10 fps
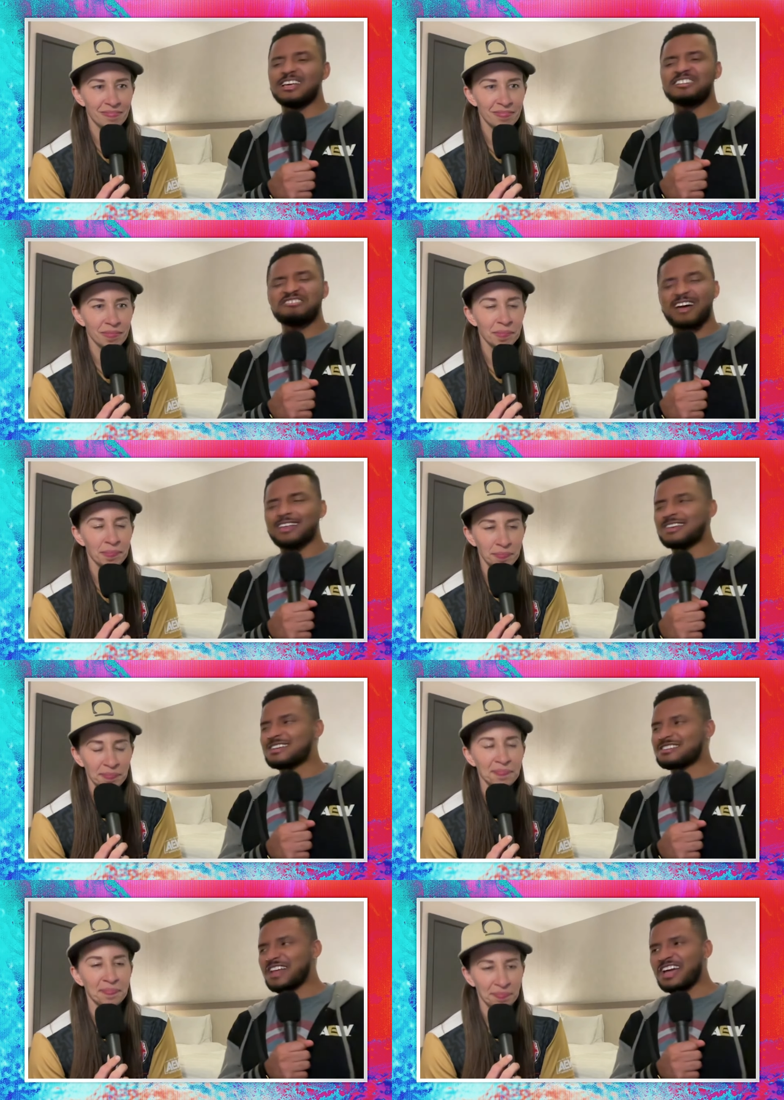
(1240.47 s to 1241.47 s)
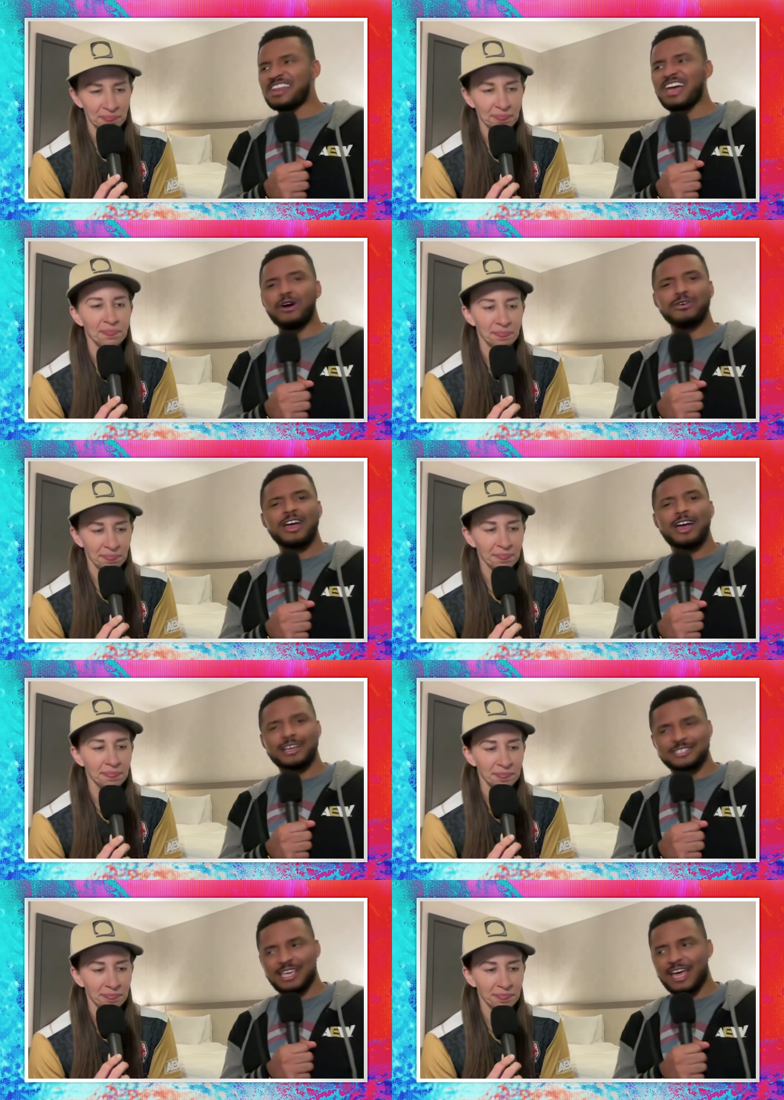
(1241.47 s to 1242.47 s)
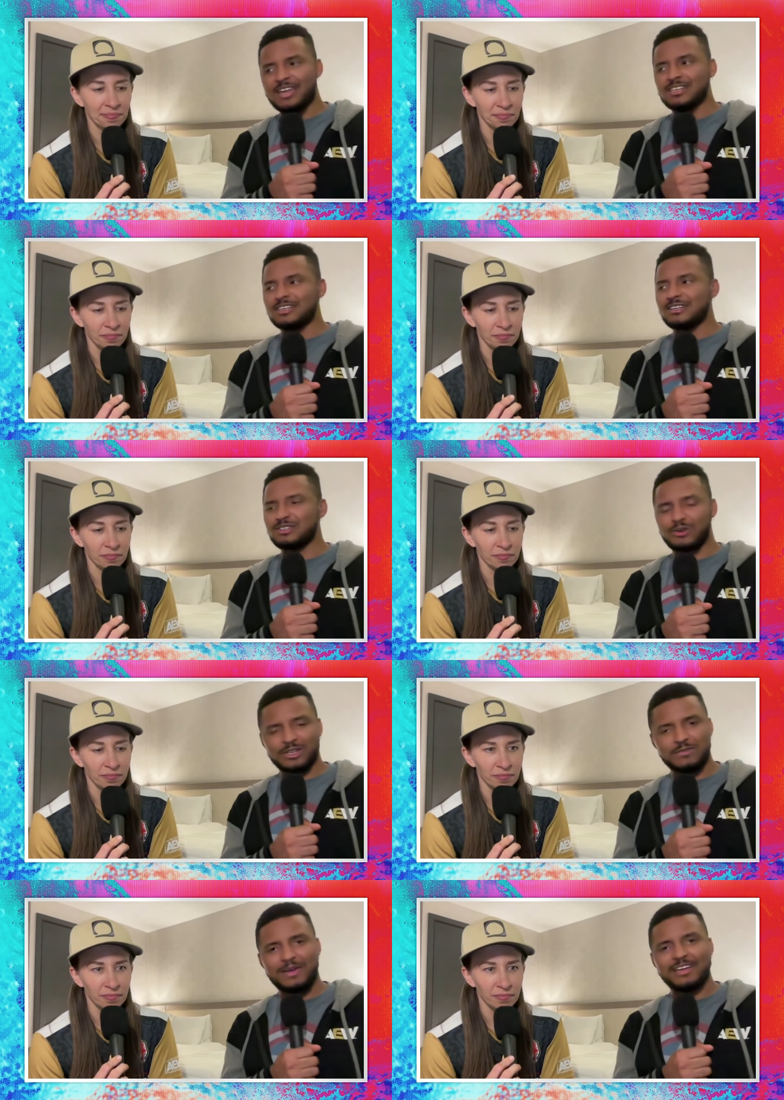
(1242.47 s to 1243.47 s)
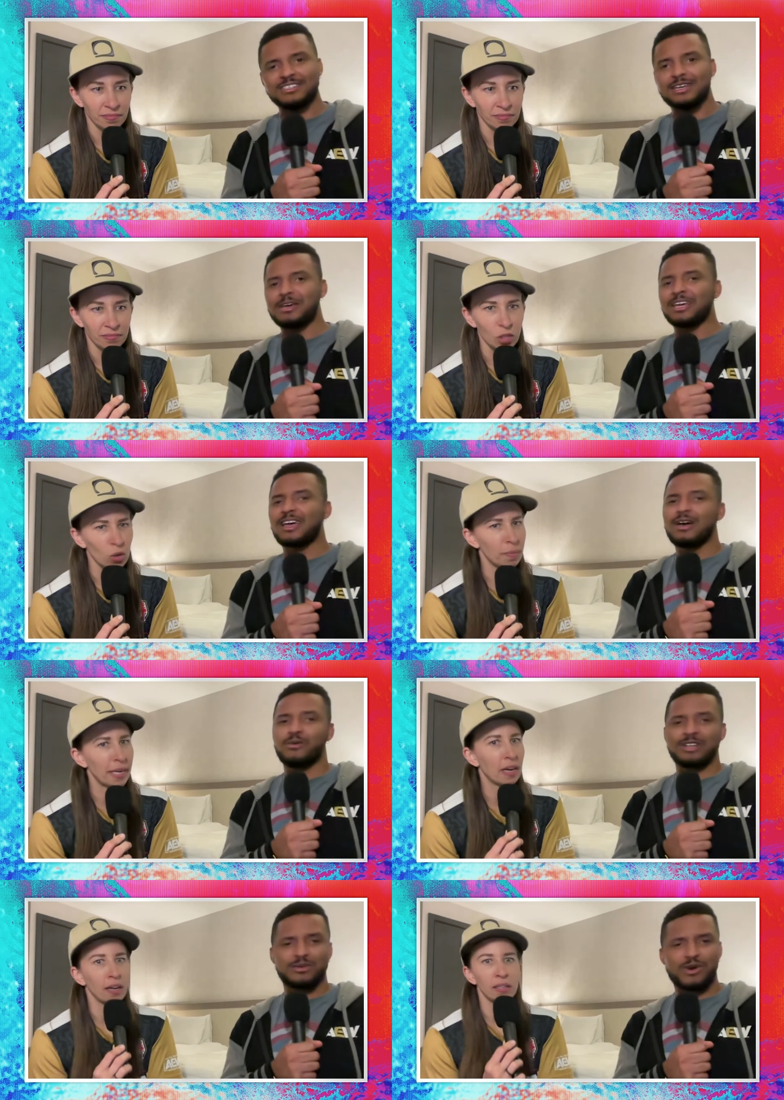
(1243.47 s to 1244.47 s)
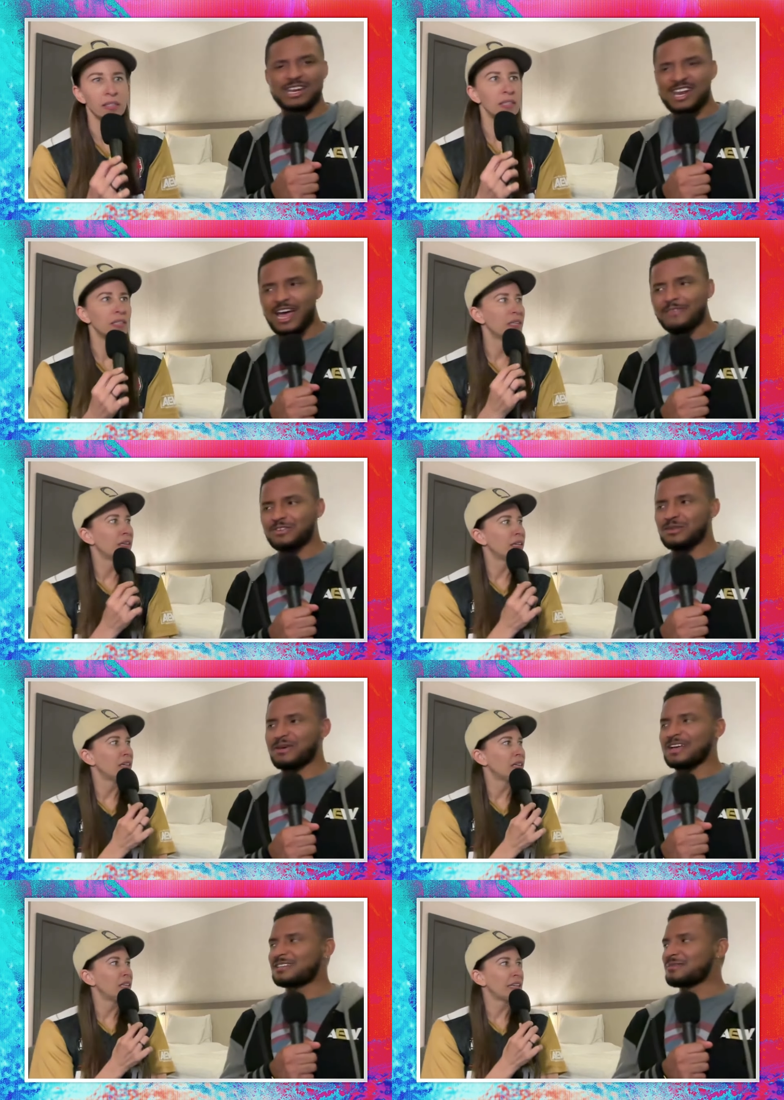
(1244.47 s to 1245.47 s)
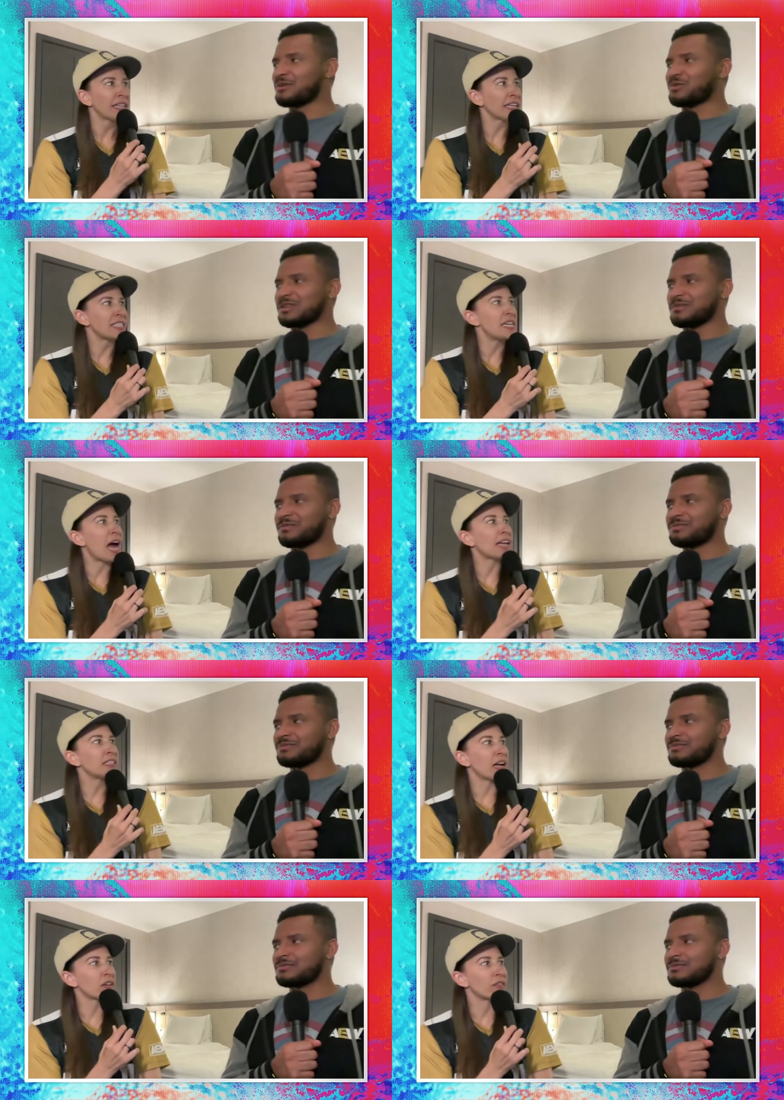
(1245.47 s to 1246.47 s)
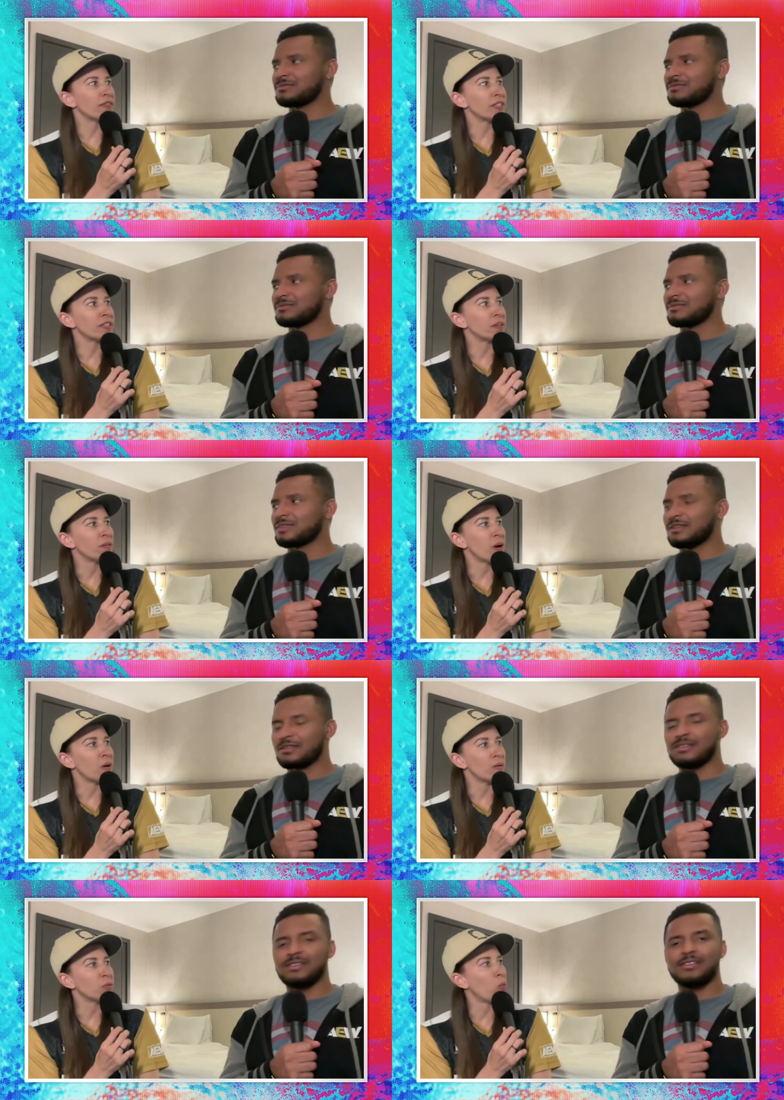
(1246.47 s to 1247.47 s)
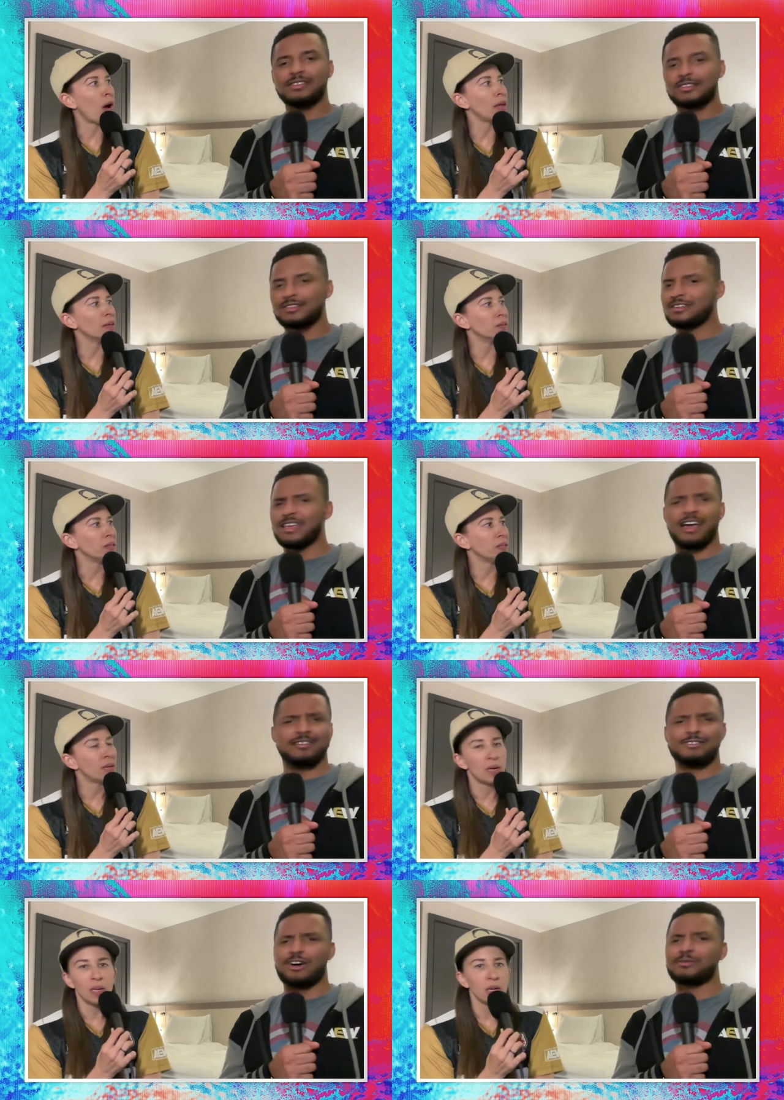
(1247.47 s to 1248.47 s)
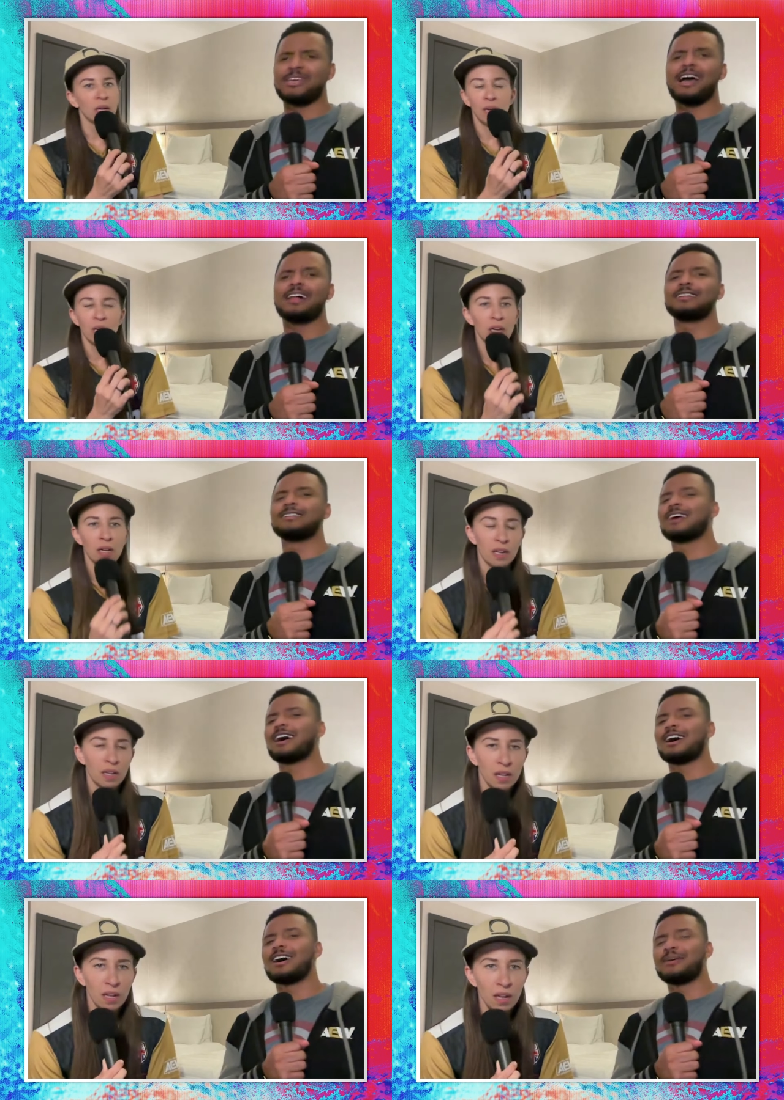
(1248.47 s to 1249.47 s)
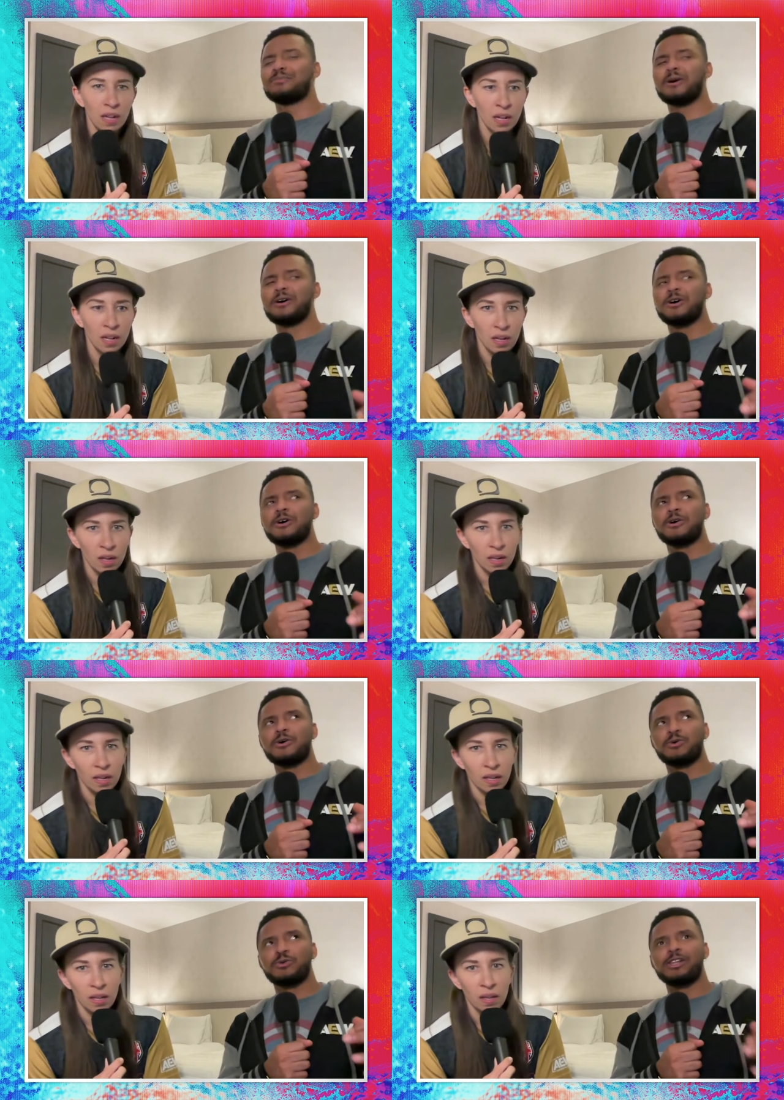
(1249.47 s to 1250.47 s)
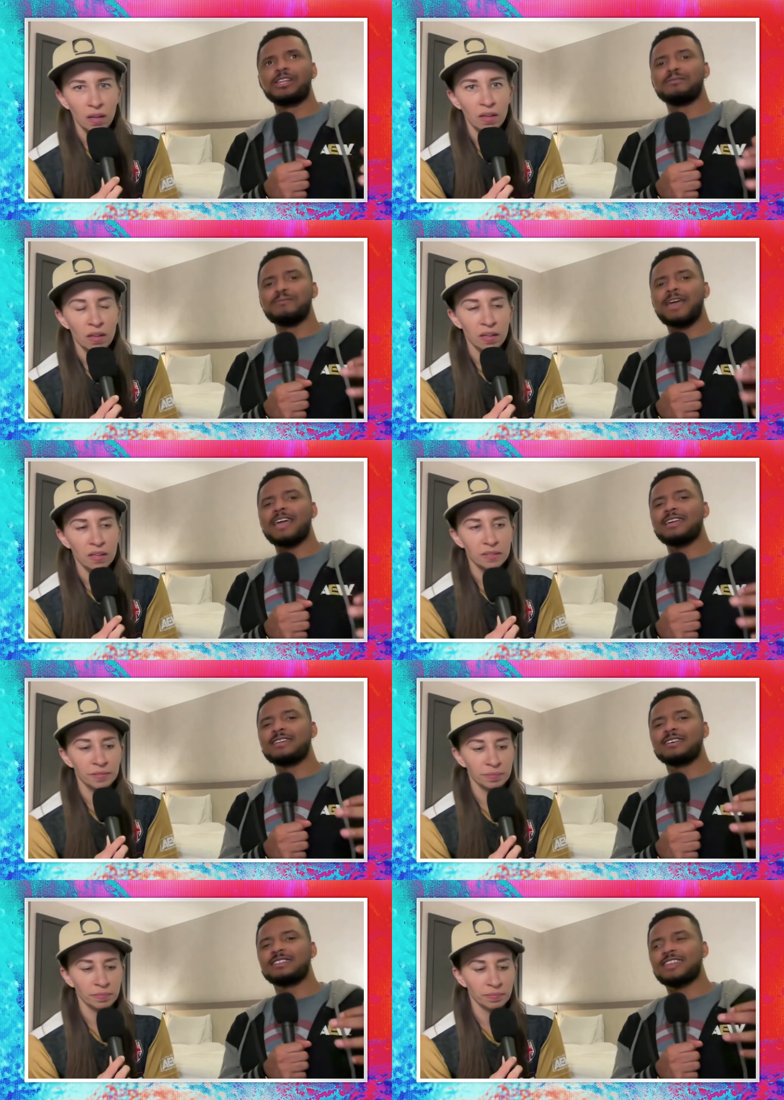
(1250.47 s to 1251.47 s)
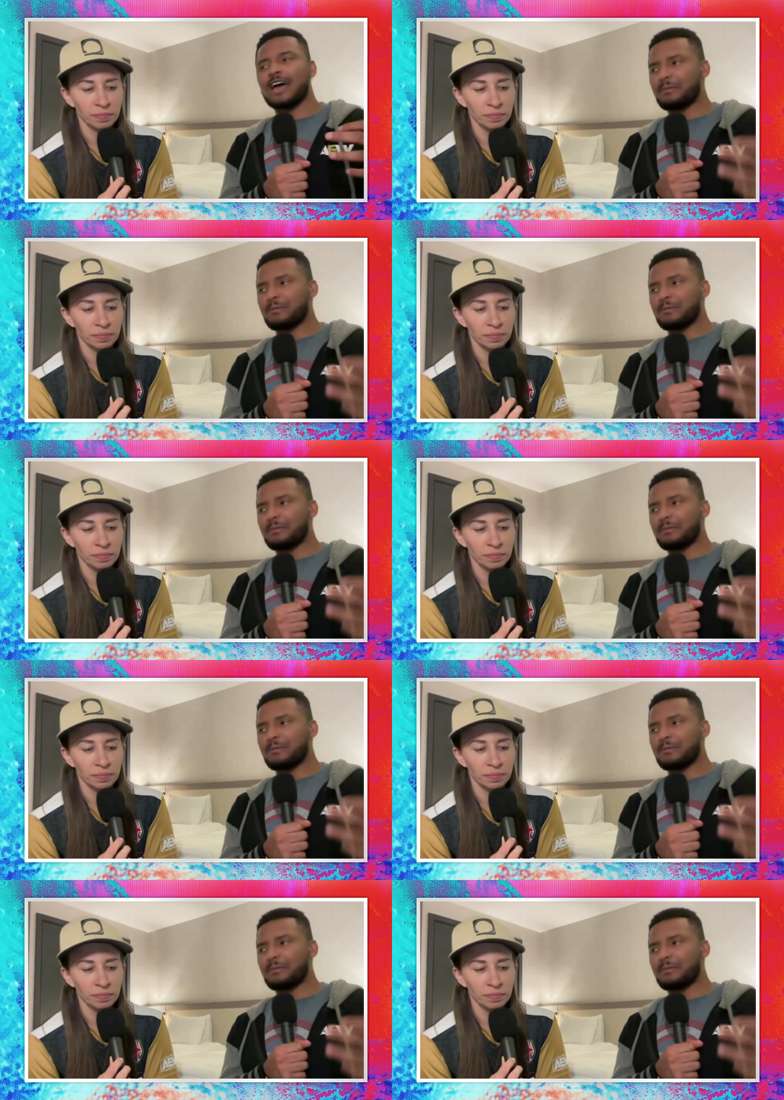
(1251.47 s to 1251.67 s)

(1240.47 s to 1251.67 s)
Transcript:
Speaker 1: night in, night out, as he had it during the pandemic oh when God. he won it after the pandemic. He had like he,
Speaker 2: nine title defenses in a row. It was wild.
Speaker 1: Yeah, Darby Allin um, really made that